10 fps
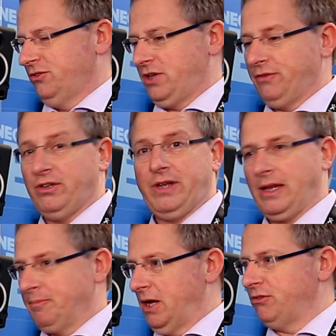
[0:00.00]
shifts, it
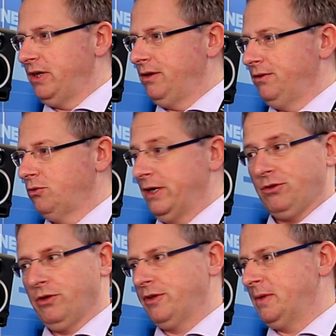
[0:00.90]
can basically
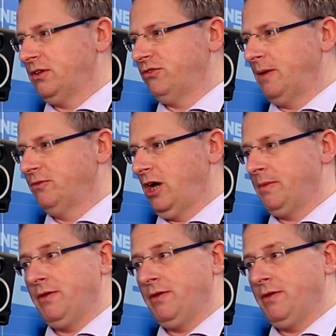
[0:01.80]
correct all of them at the same time.